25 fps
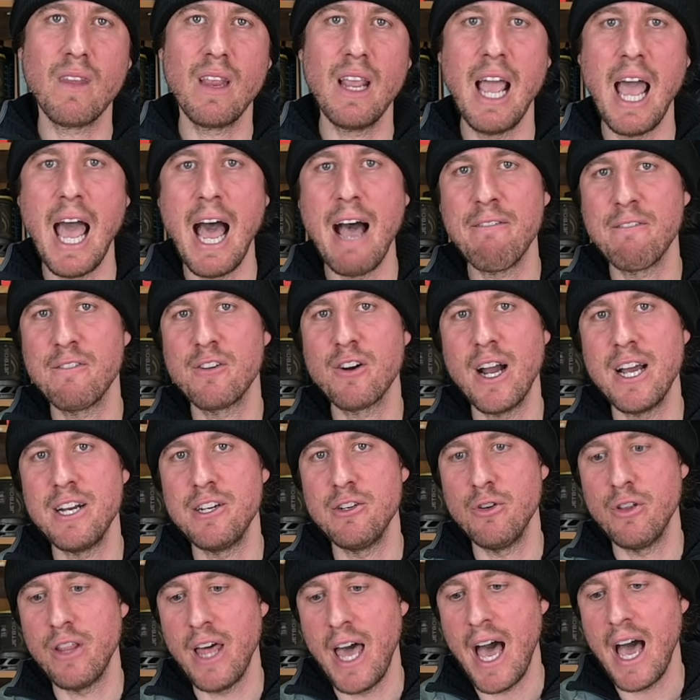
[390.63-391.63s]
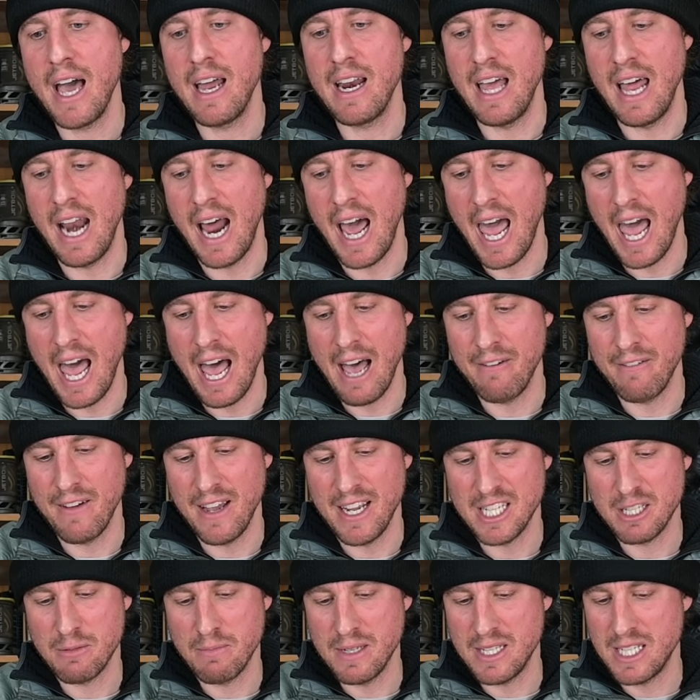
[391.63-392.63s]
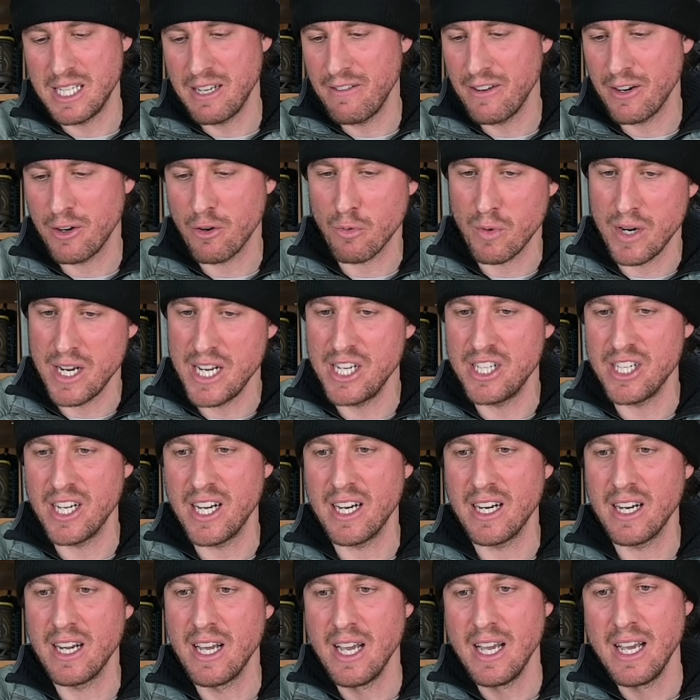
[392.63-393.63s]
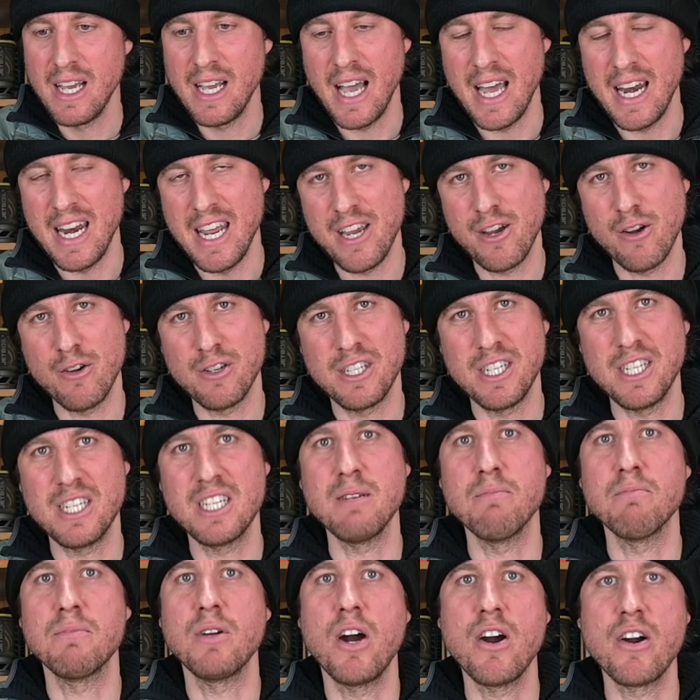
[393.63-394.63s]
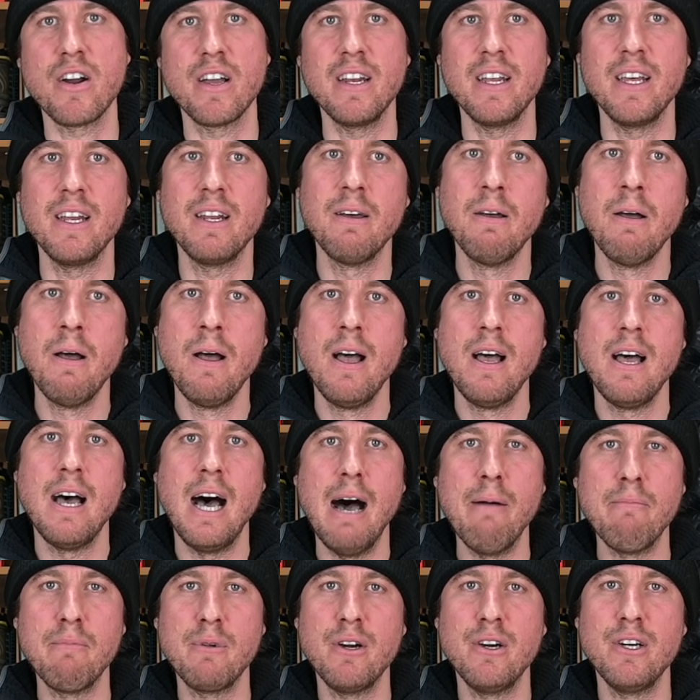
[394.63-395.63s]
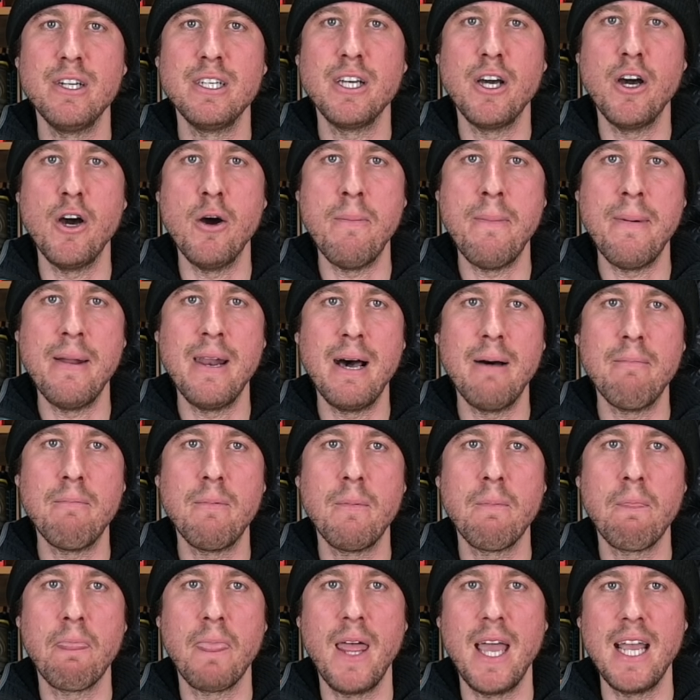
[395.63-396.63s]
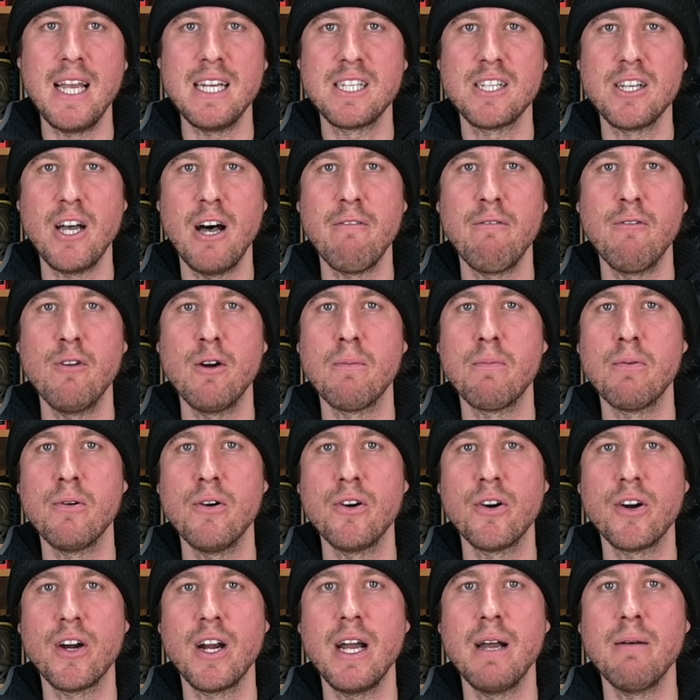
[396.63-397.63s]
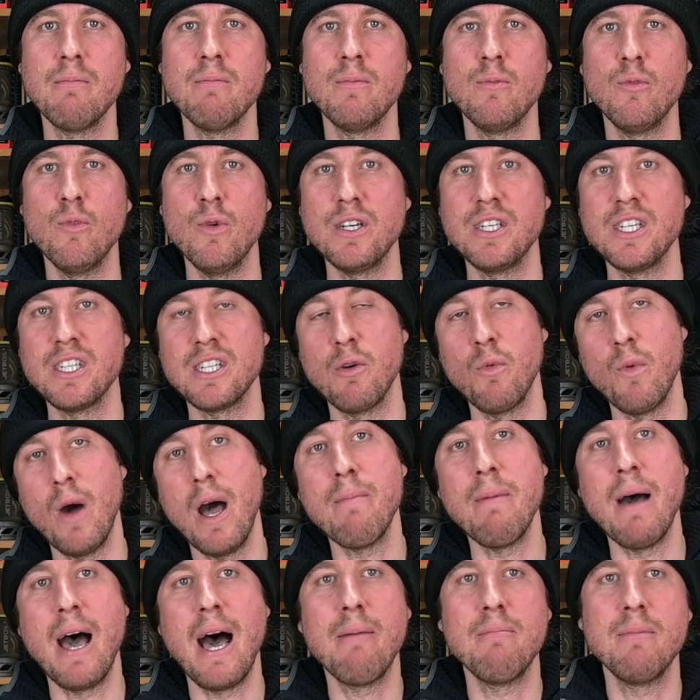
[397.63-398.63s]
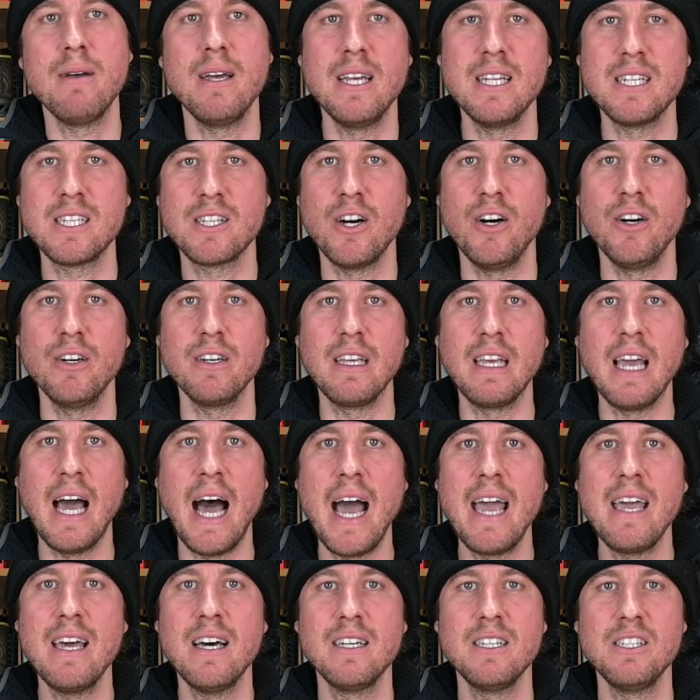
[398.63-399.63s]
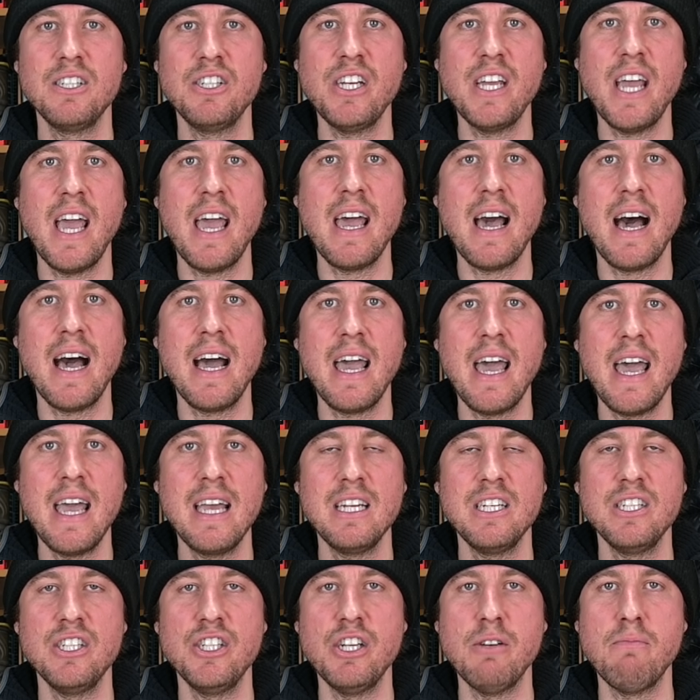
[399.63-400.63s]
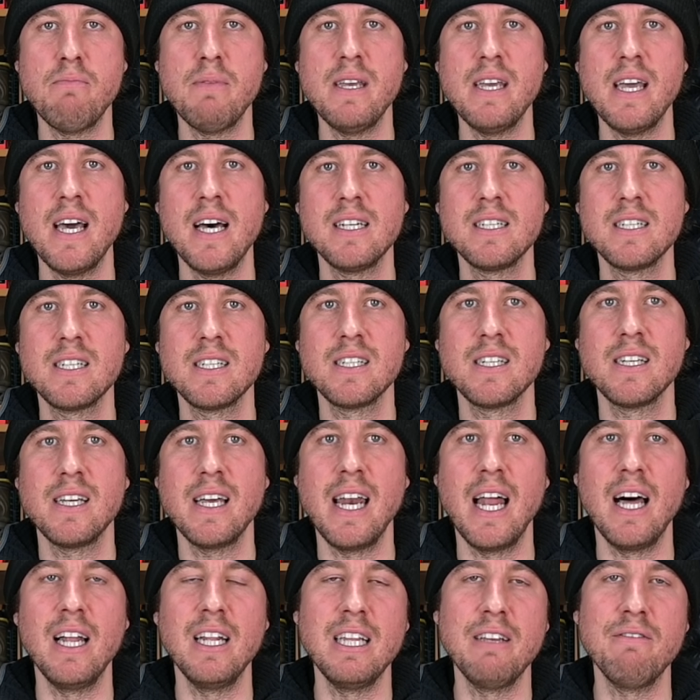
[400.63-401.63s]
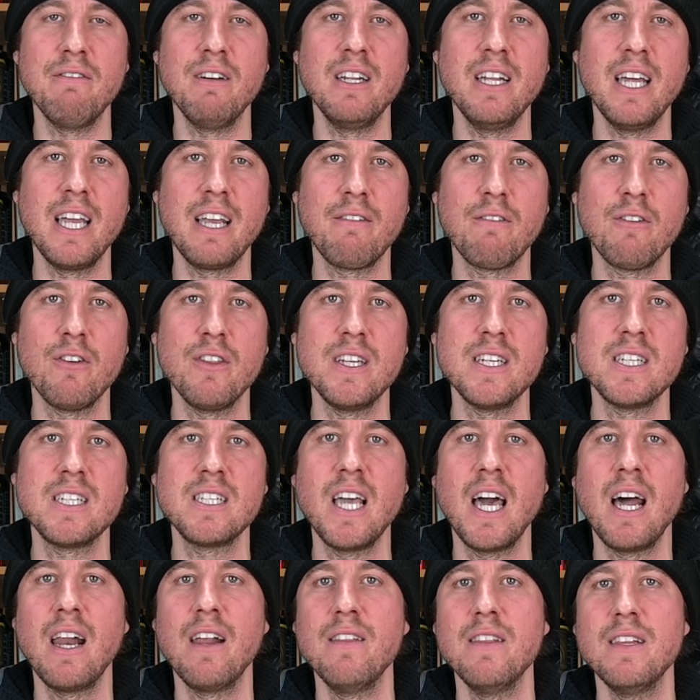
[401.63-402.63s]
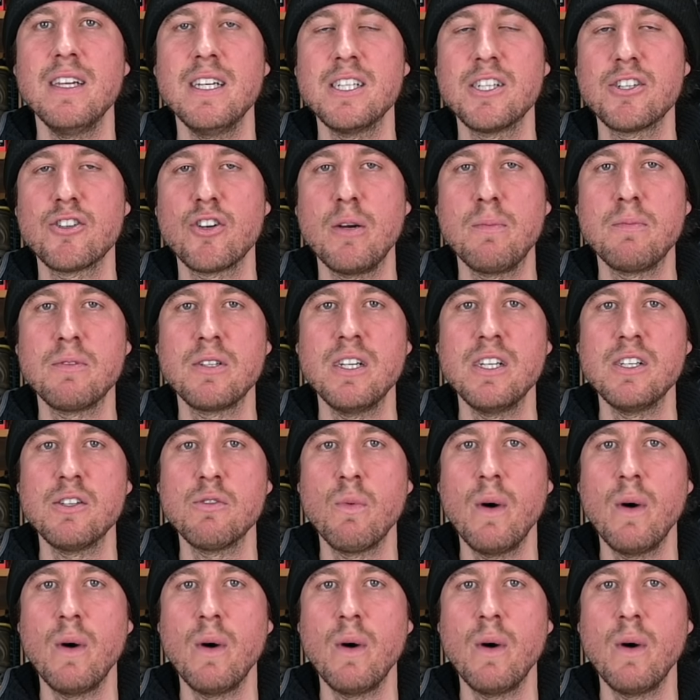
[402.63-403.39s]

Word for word: After I do that and I have a specific region and ecosystem targeted, I'm going to open up a software program, which is a web app. It's called Gaia, G A I A, G P S, and I'll leave a link for this down in the description as